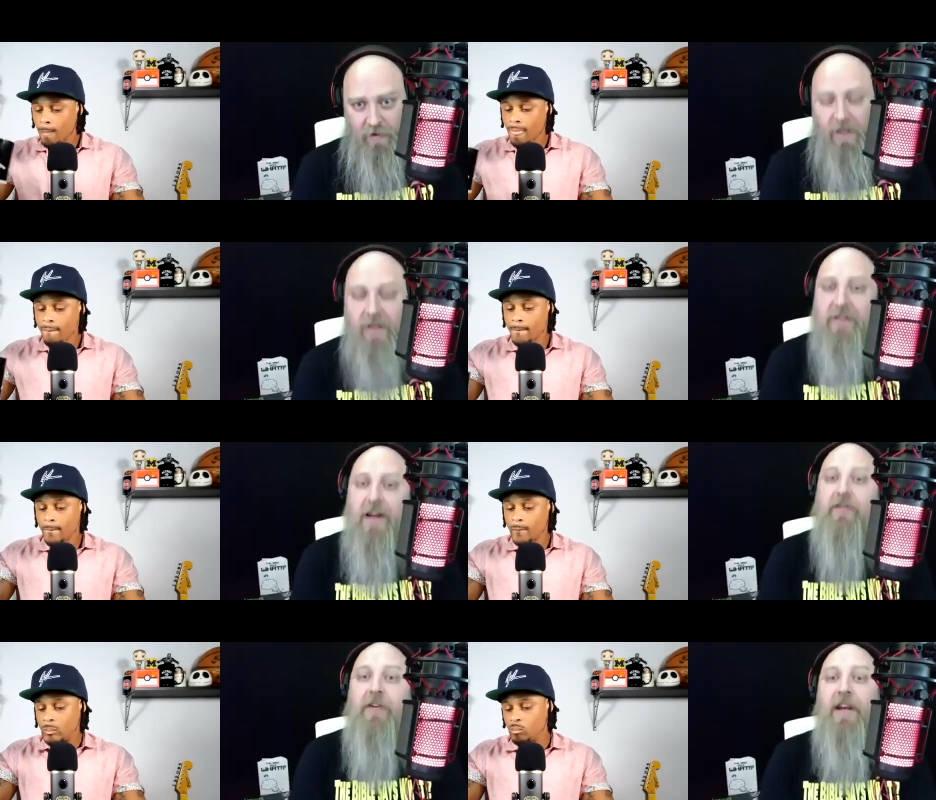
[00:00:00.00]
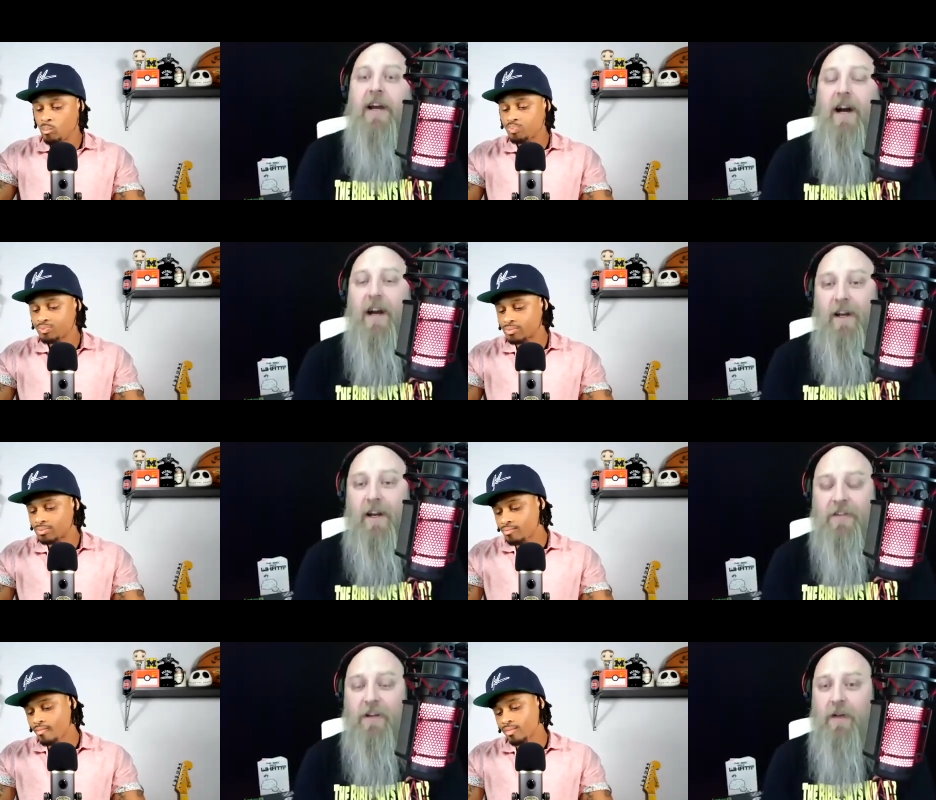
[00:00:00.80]
Speaker 1: He is not very kind.
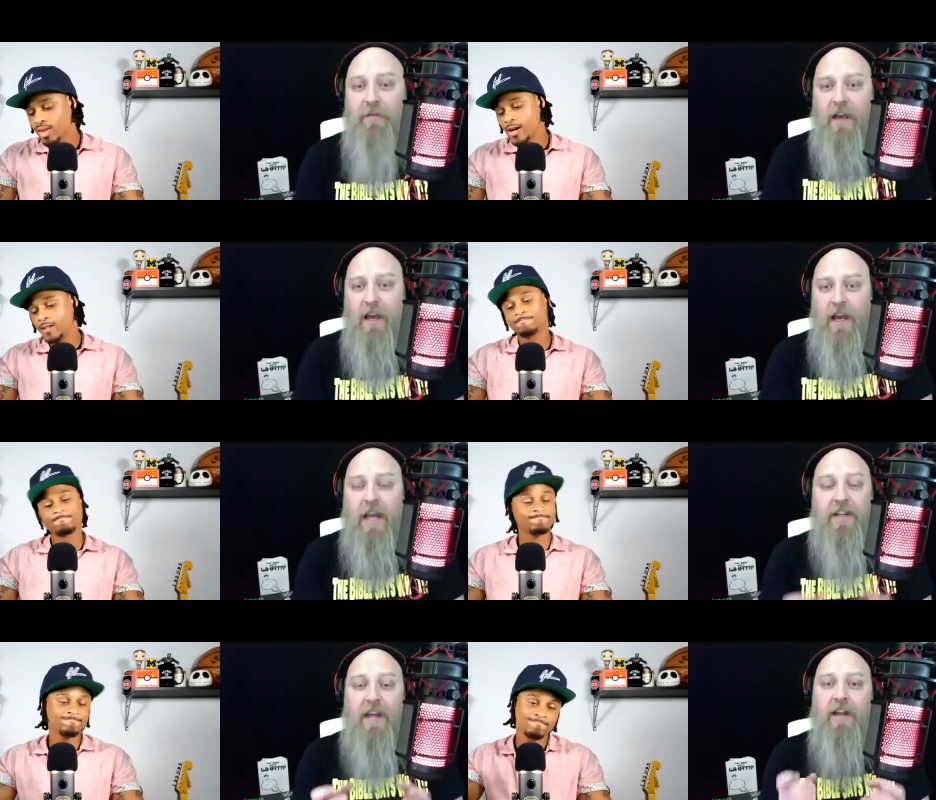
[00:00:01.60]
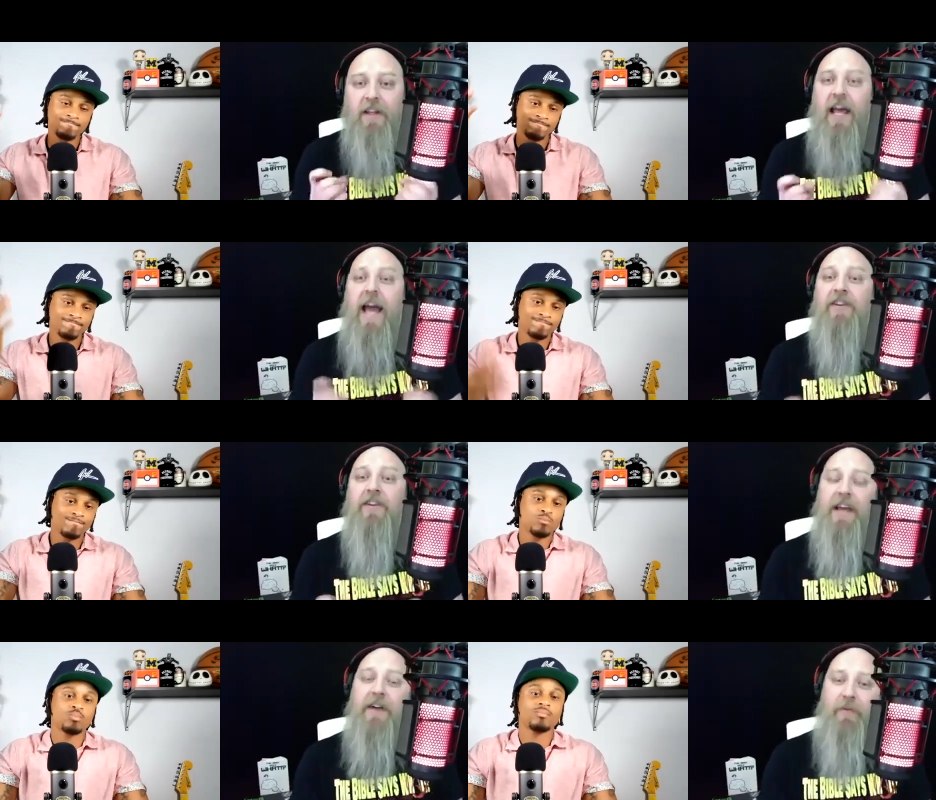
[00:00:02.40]
If so, if he's he
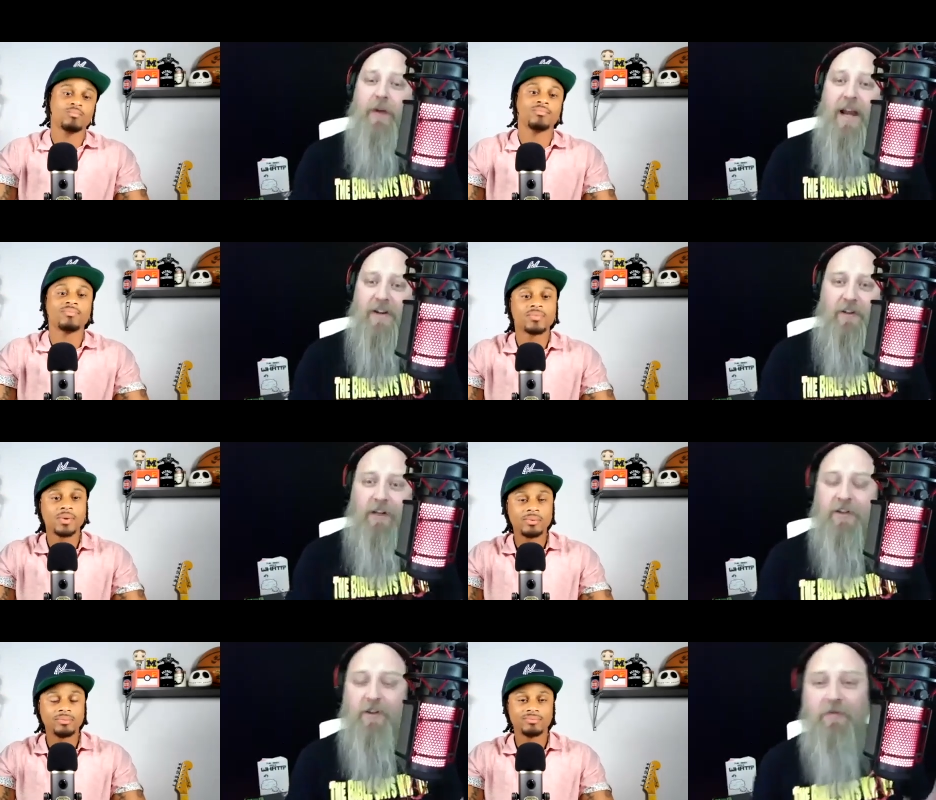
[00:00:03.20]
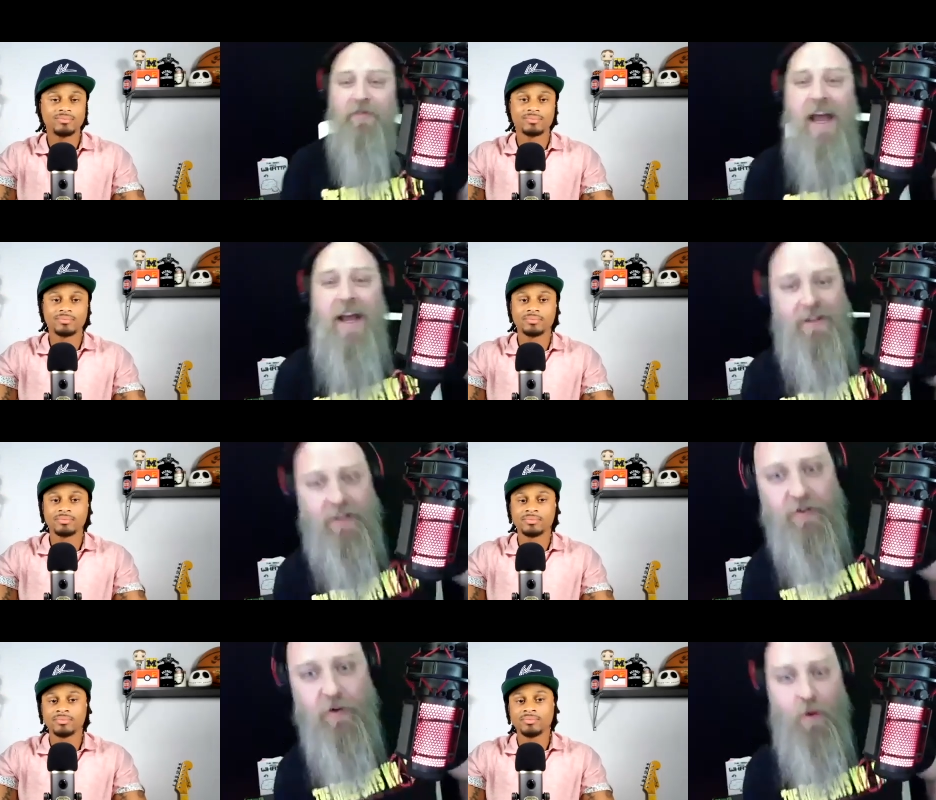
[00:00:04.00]
lashes out irrationally so fast
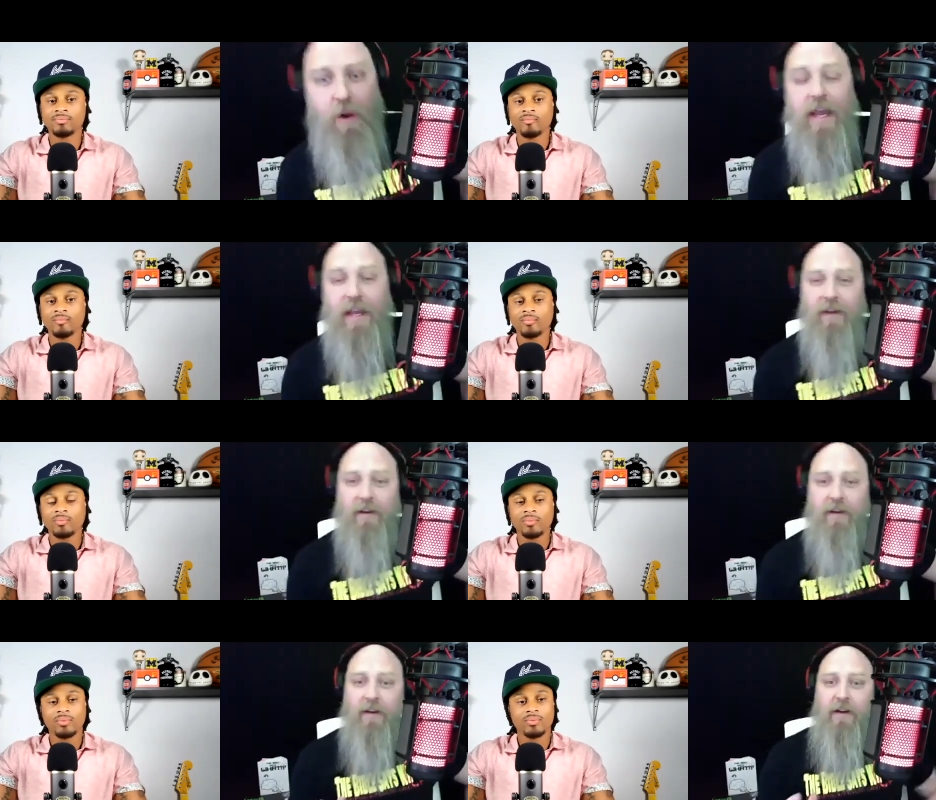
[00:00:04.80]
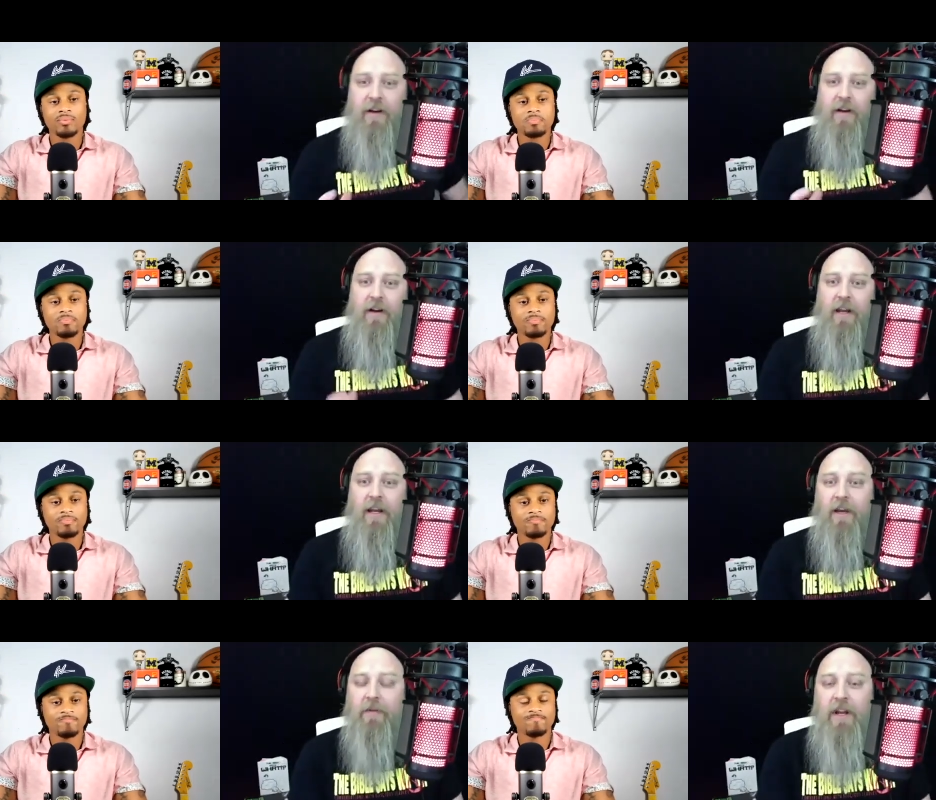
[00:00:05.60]
and so quick,
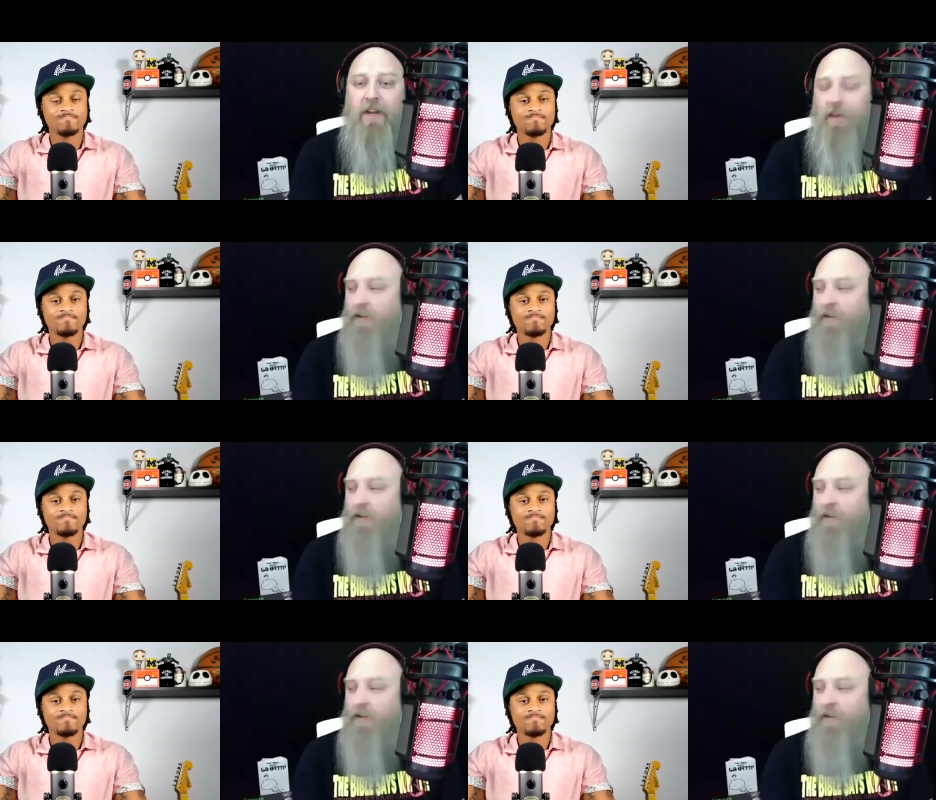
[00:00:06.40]
like I mean,